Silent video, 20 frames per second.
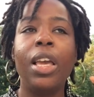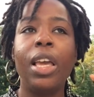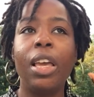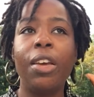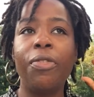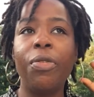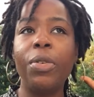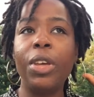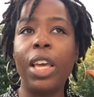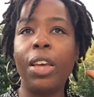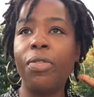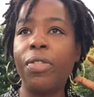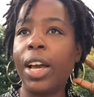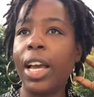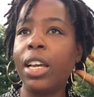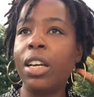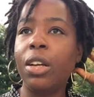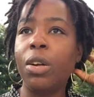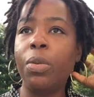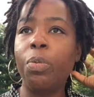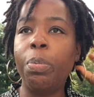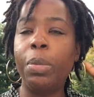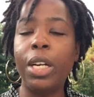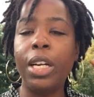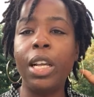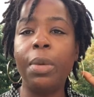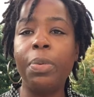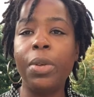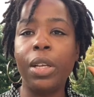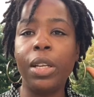if I could
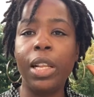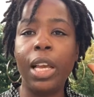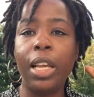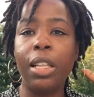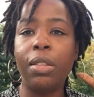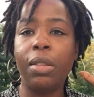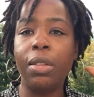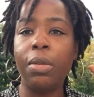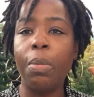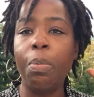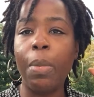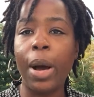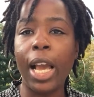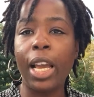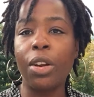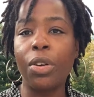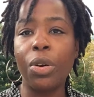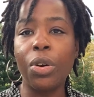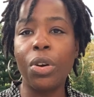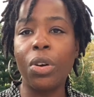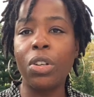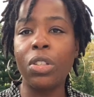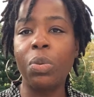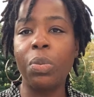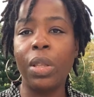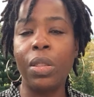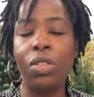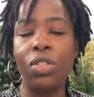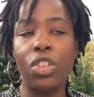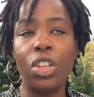manipulate my curls
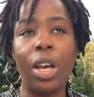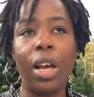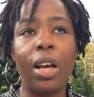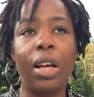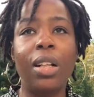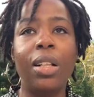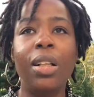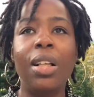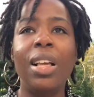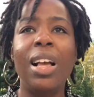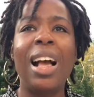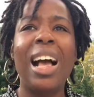with gel.